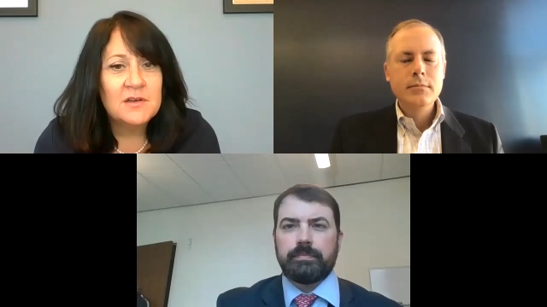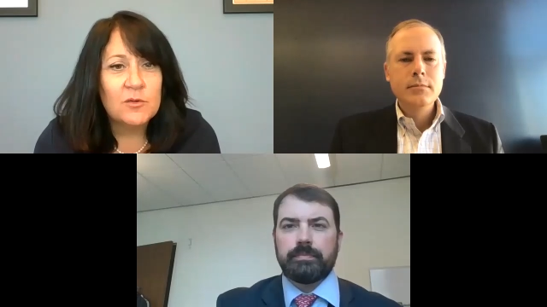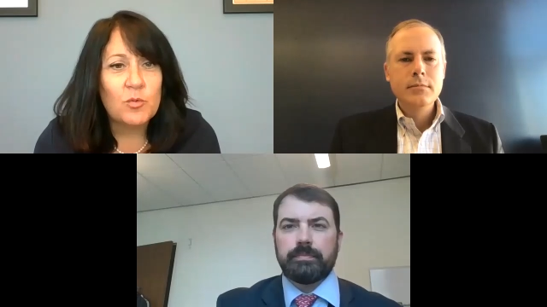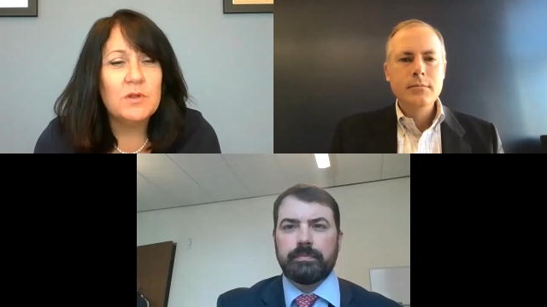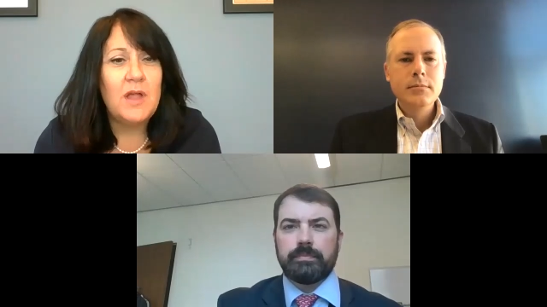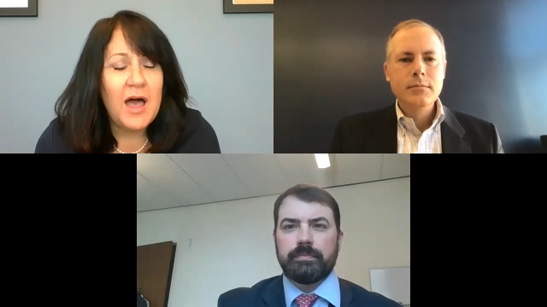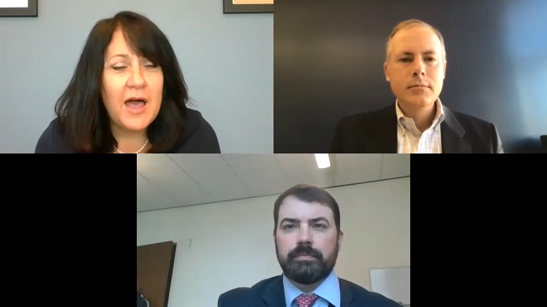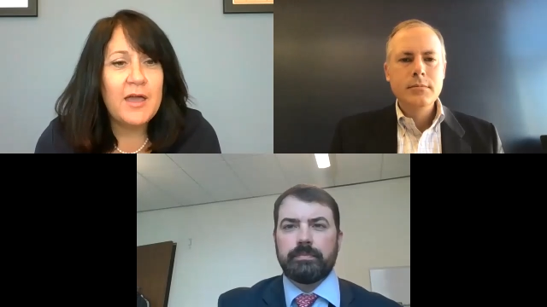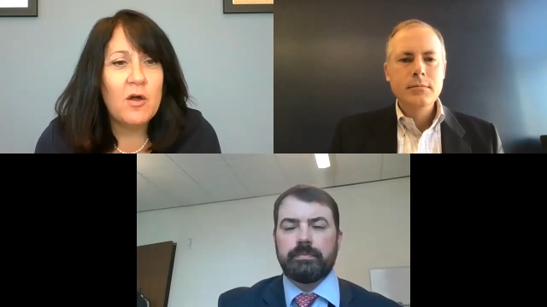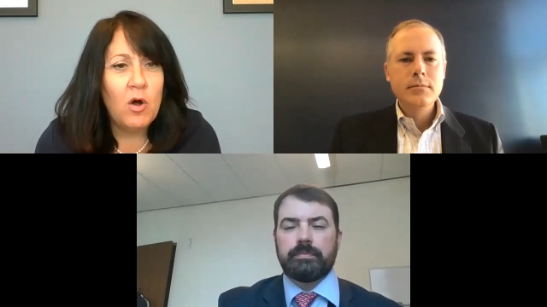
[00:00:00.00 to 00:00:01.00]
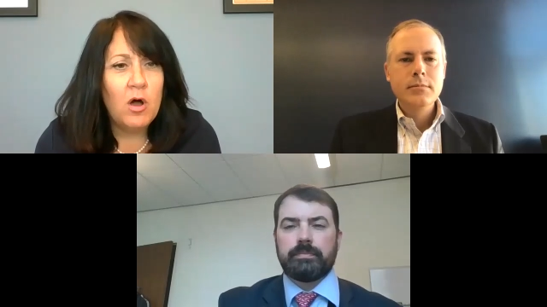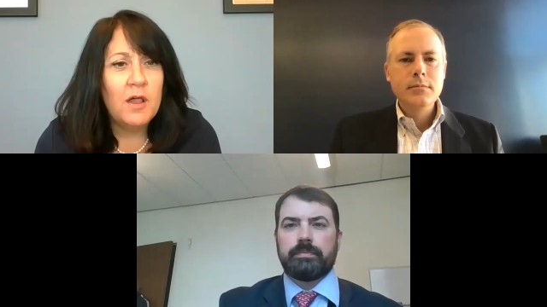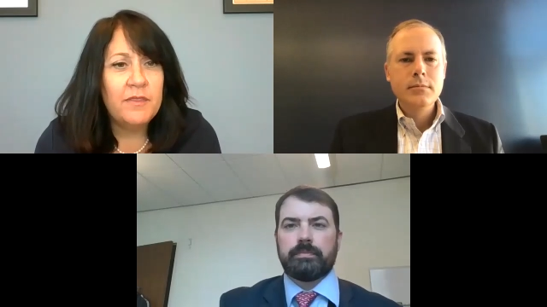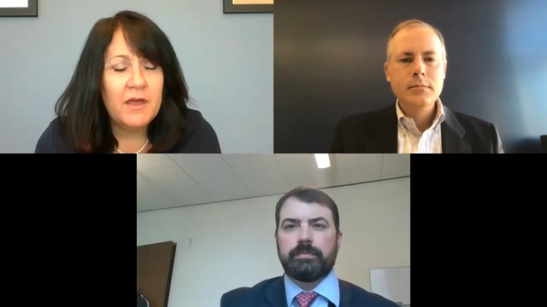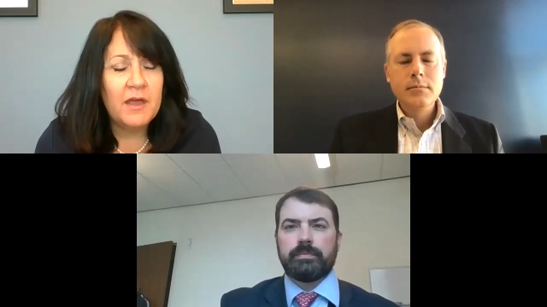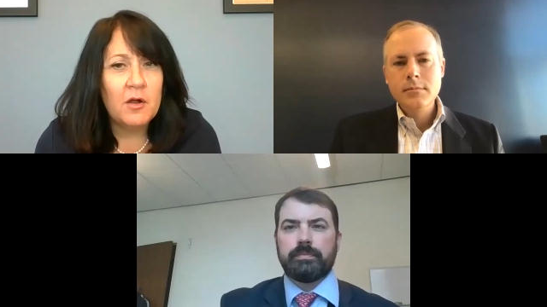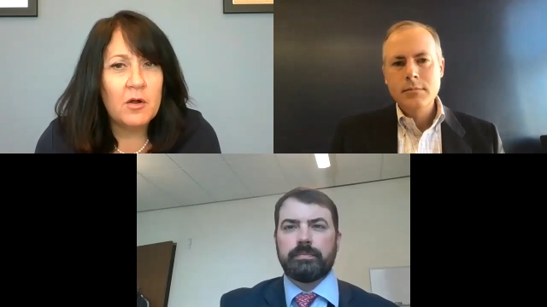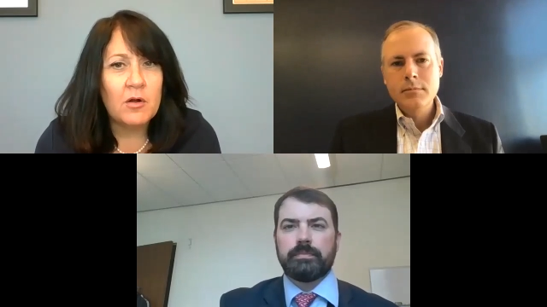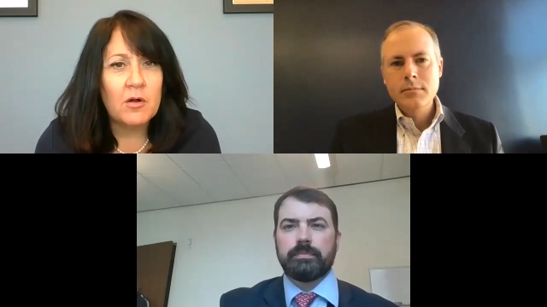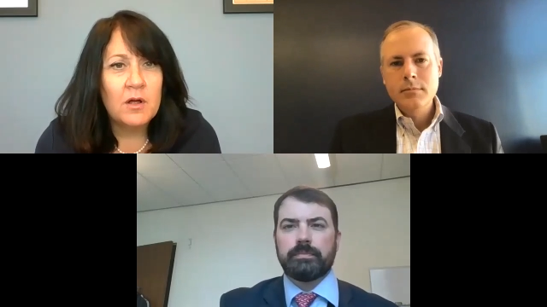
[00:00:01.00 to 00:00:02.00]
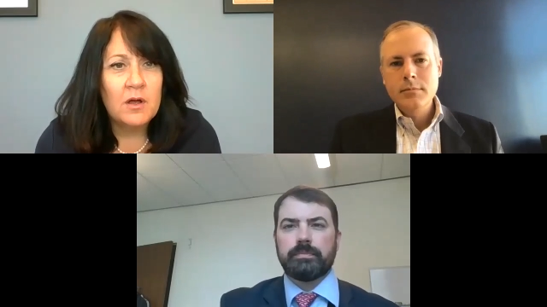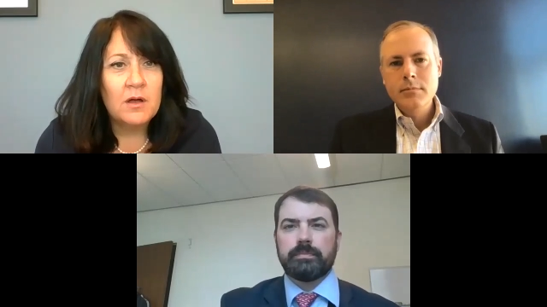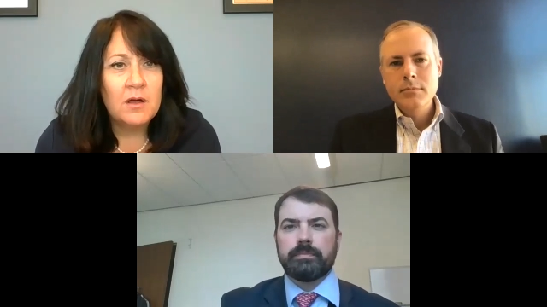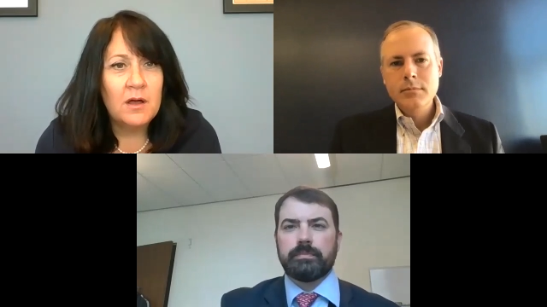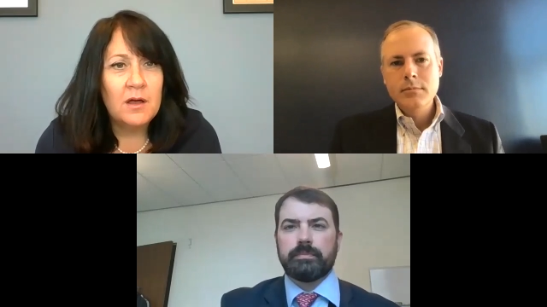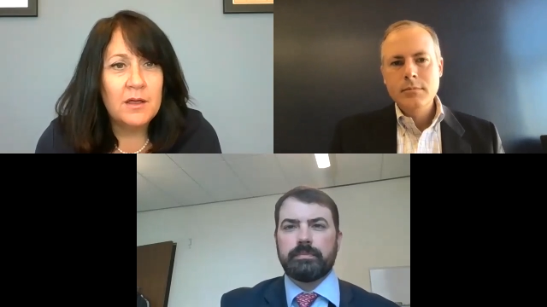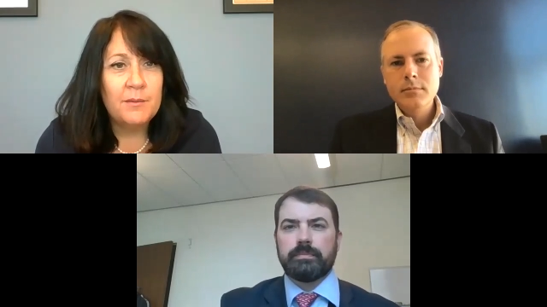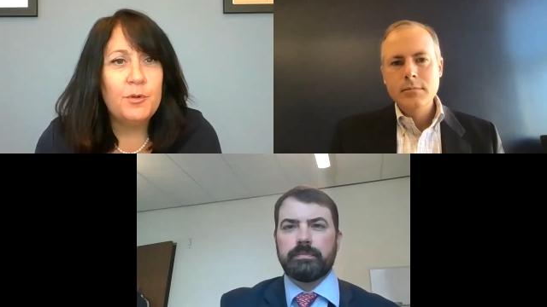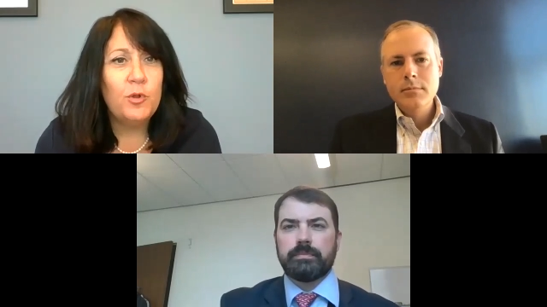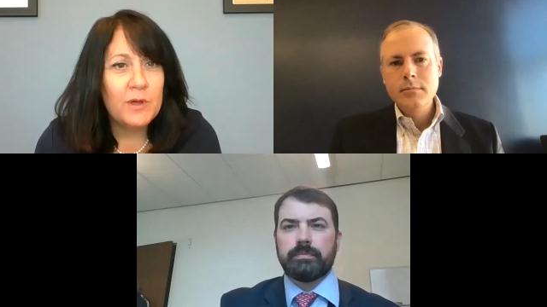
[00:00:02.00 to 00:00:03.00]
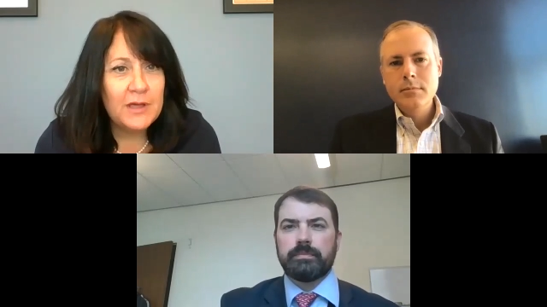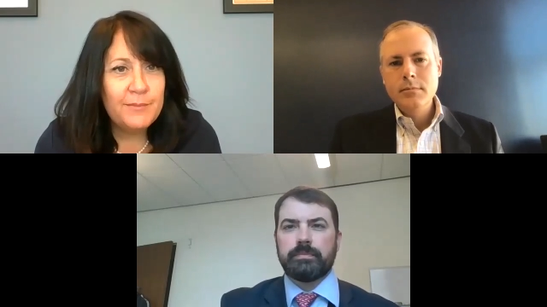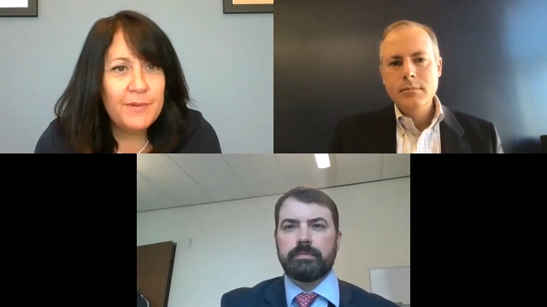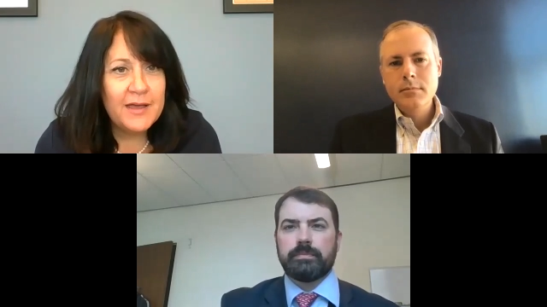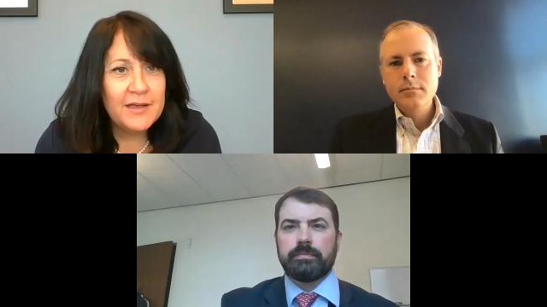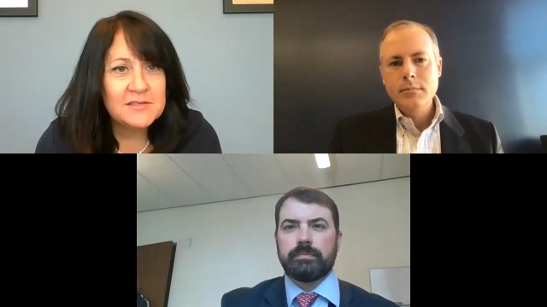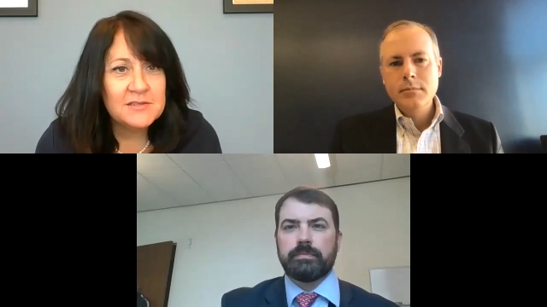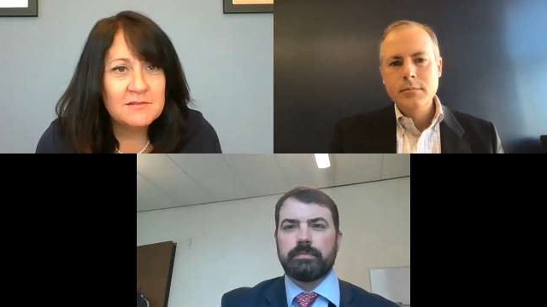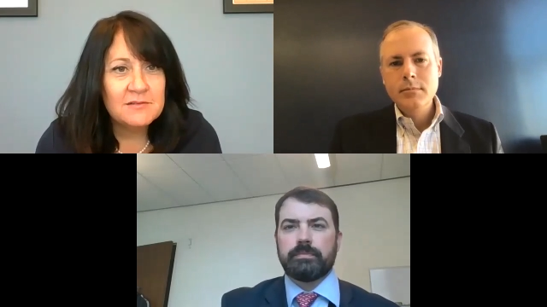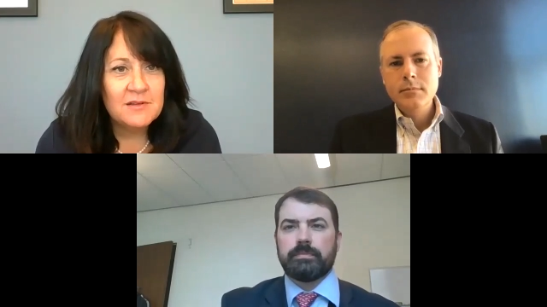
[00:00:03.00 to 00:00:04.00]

Speaker 1: rely on their uh, employee base